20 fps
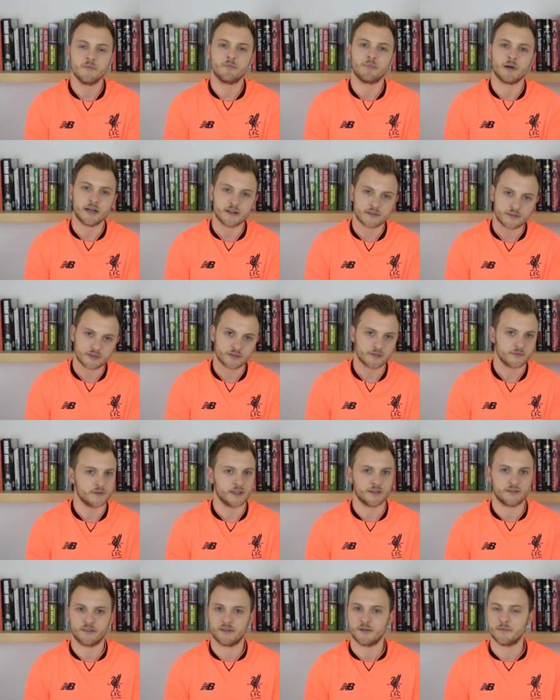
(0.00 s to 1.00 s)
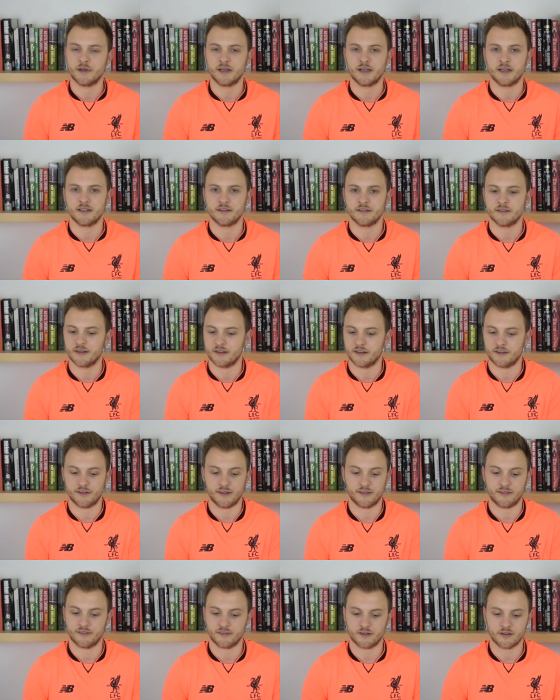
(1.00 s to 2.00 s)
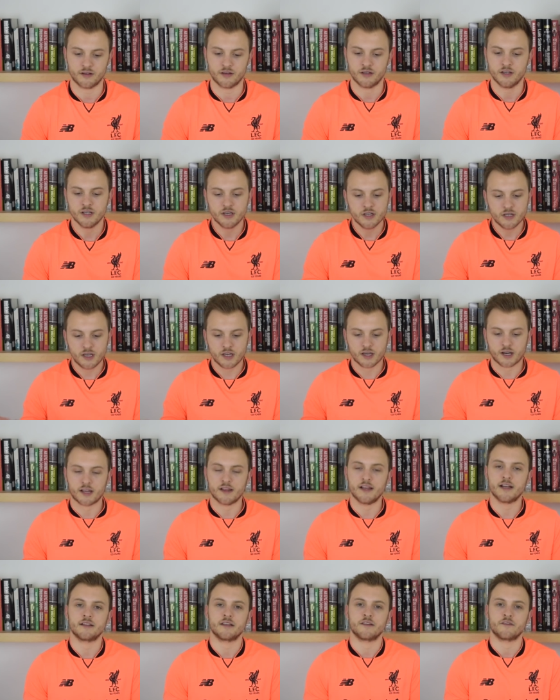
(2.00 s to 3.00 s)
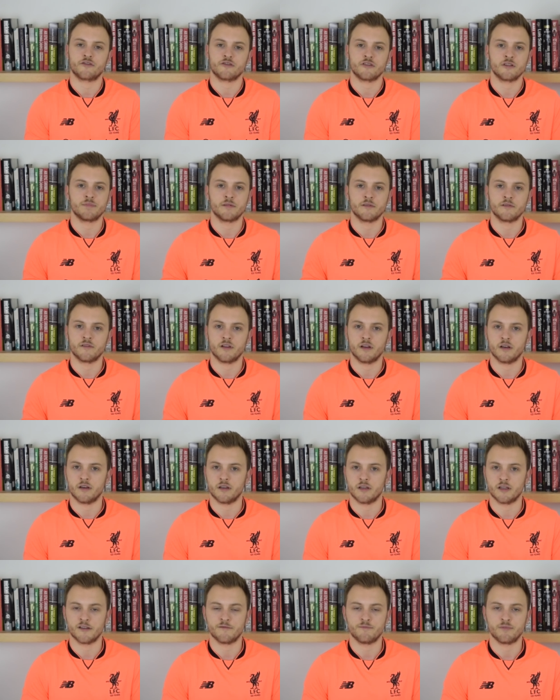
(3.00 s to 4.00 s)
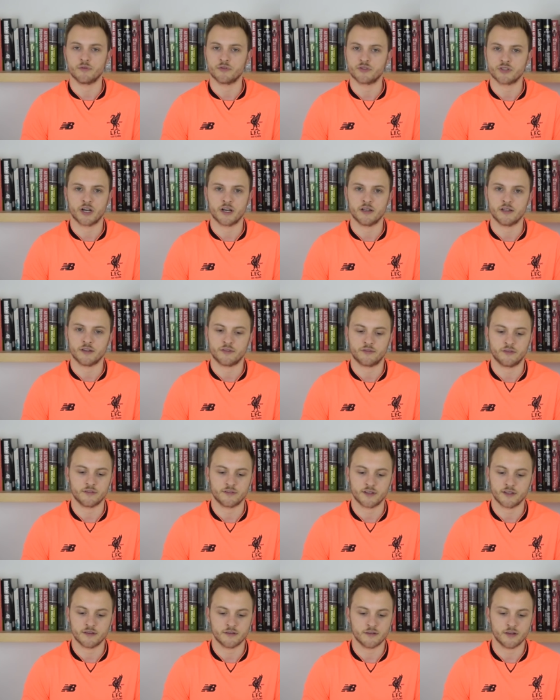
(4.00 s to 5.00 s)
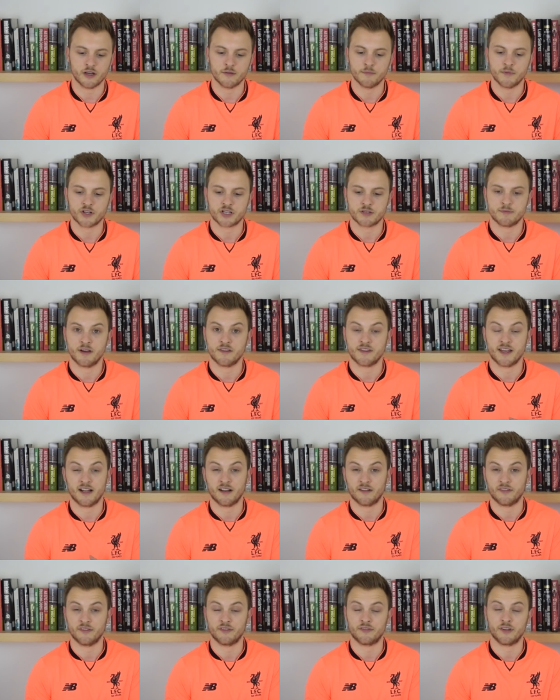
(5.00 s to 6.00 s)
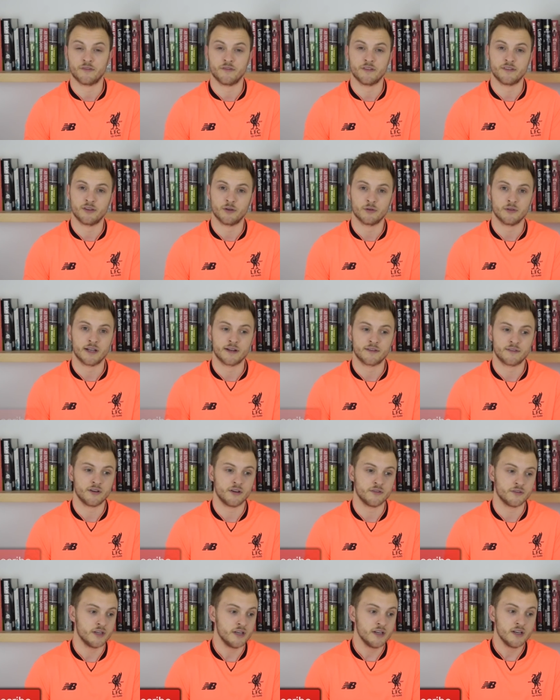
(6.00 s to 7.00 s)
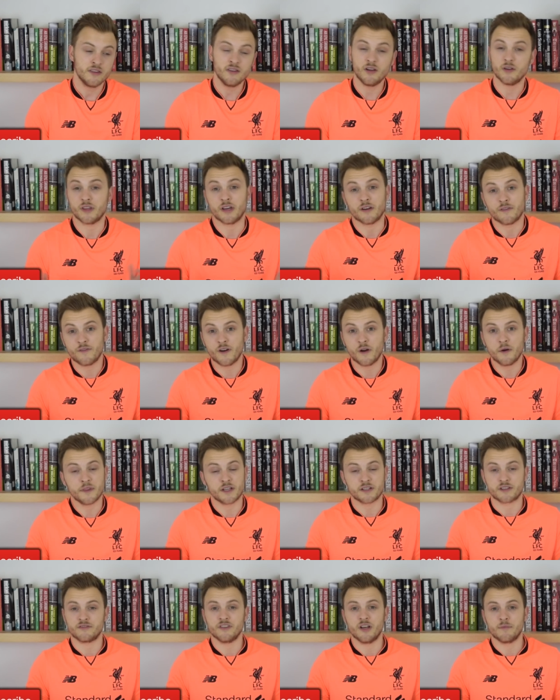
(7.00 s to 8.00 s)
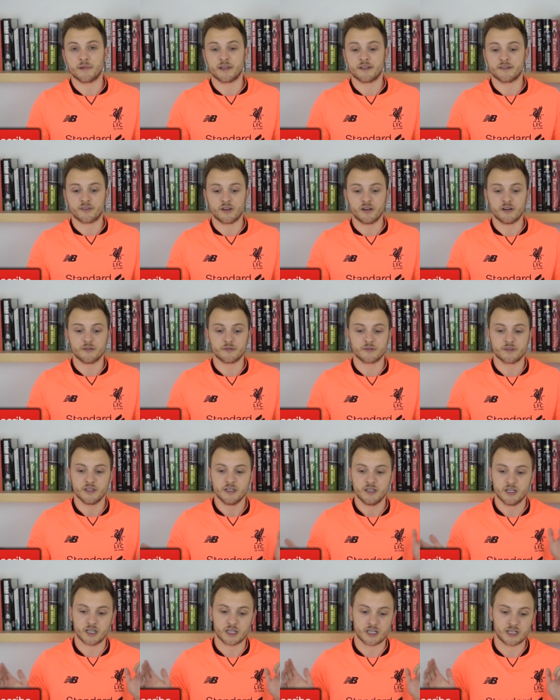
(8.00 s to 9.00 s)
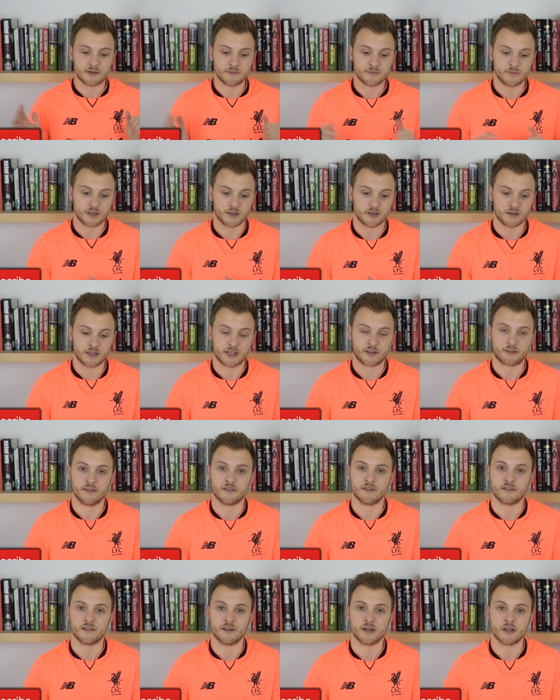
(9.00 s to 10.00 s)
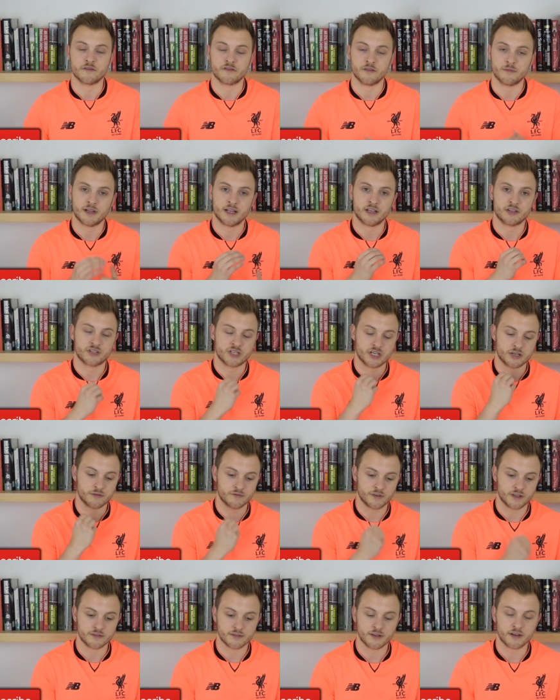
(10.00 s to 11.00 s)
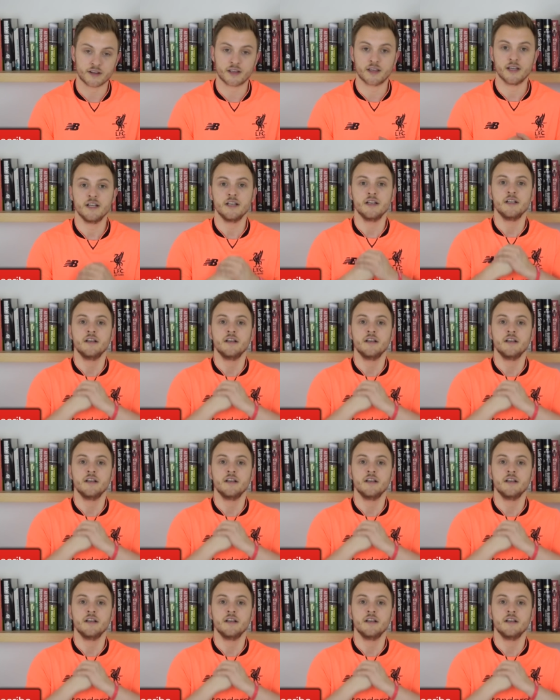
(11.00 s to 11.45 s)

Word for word: But this is a man, this, this is a, a collective group of uh, Liverpool journalists that didn't know much about the Alisson stuff until late on. Not their fault, they're just not being told. Um, lessons learned from last year in Van Dijk.